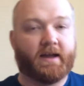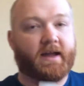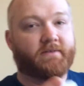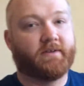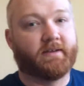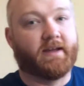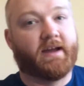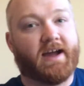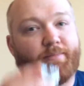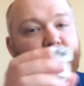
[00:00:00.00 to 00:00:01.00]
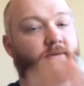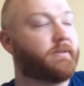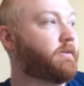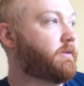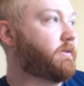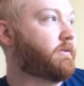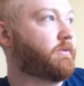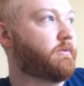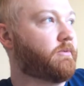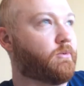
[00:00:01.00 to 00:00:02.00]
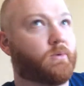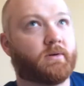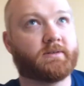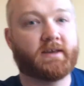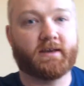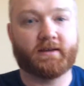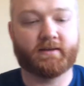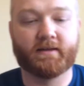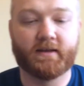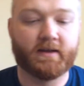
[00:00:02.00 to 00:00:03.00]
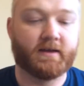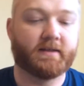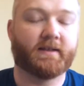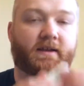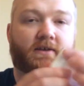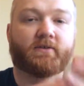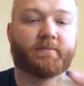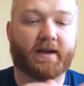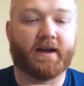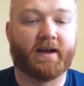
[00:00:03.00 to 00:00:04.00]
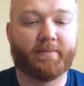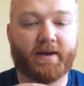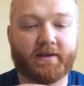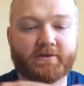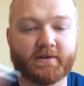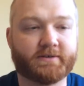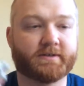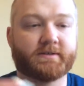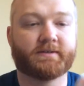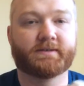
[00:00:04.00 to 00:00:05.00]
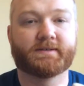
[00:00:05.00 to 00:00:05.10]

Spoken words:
have an Apple World Kit that I use with my iPad charger,